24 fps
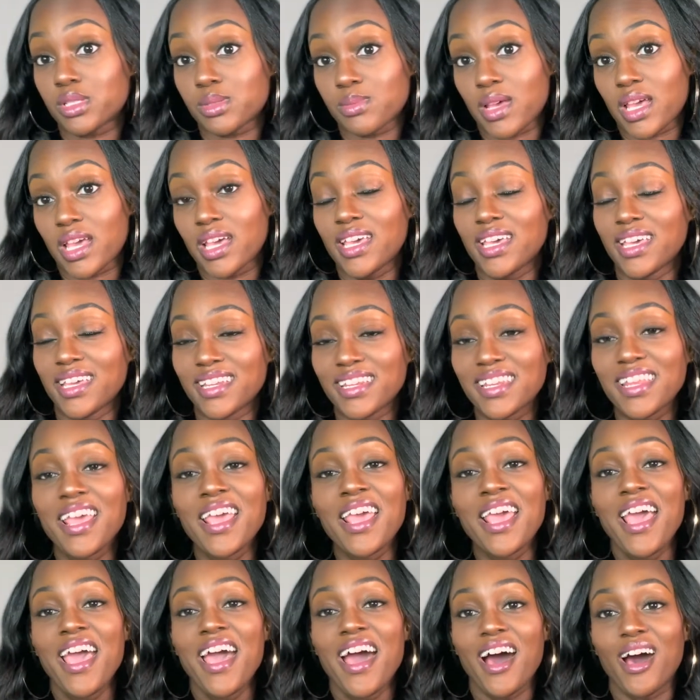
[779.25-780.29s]
made,
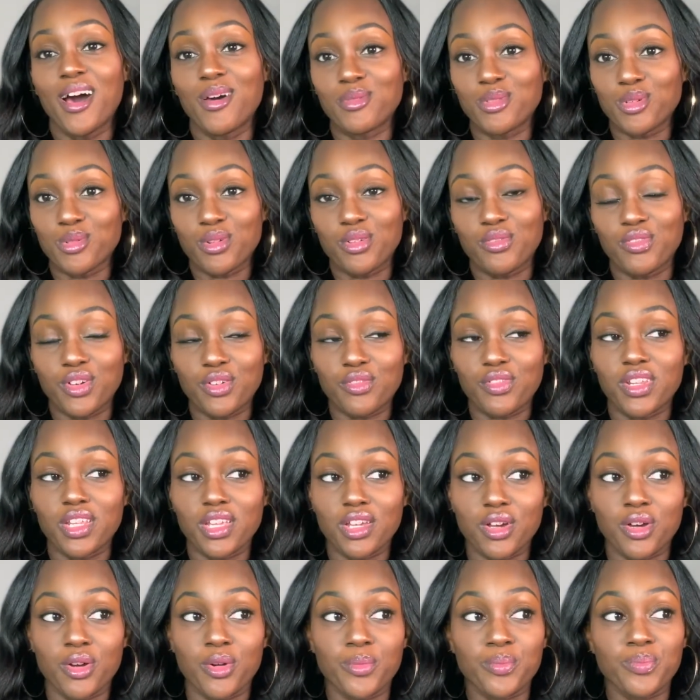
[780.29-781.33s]
um, the reveal
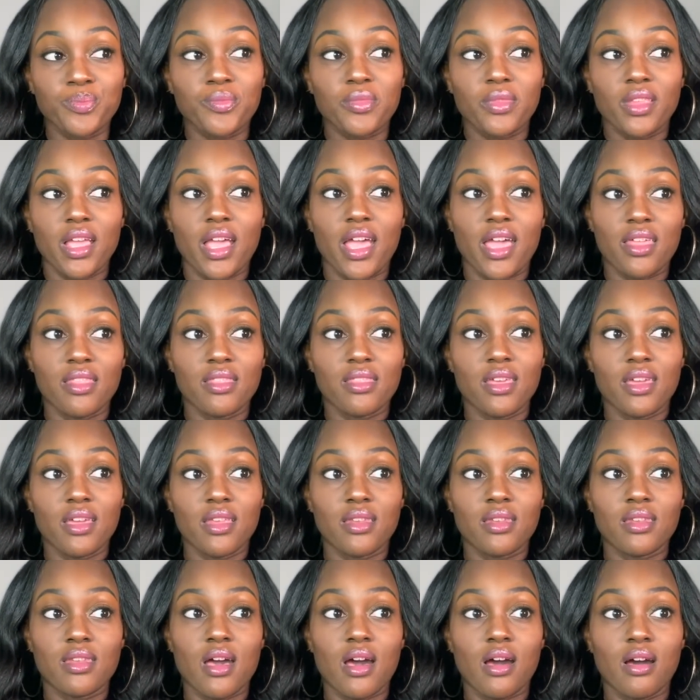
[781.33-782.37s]
video. And
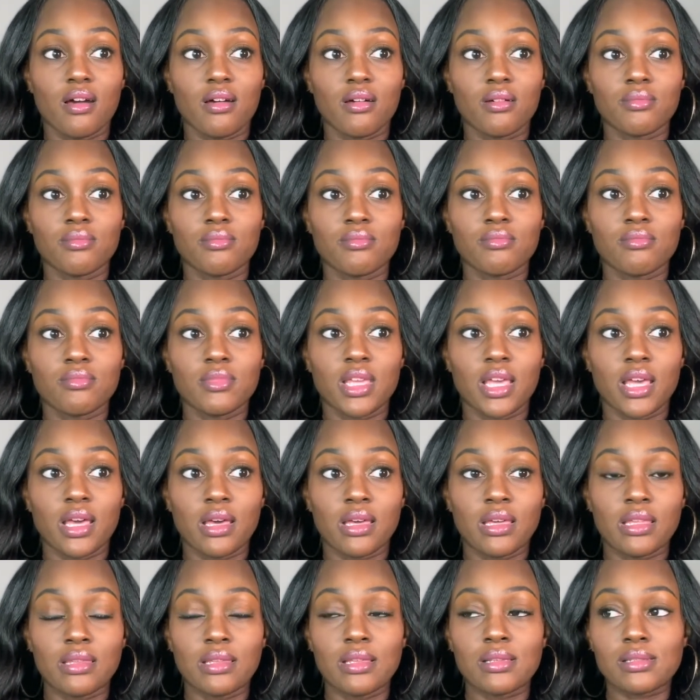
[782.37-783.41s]
then, um, yeah,
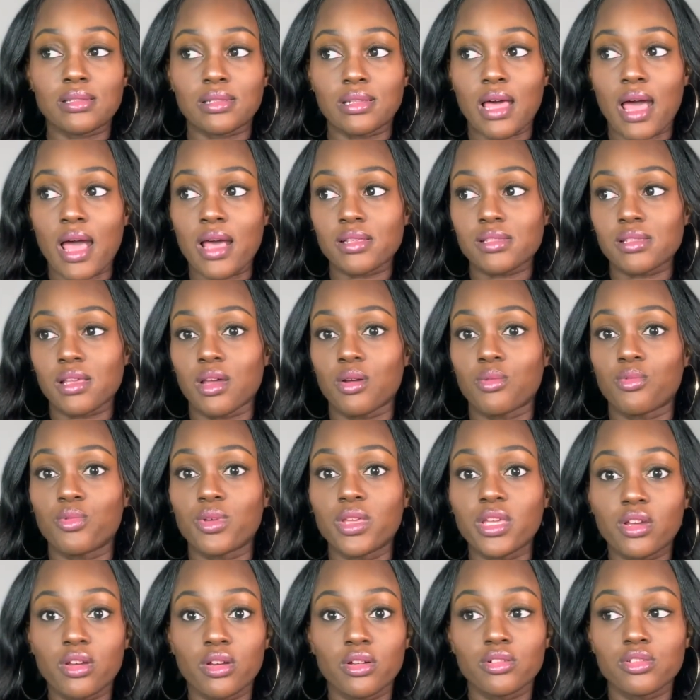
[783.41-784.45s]
in this last like week or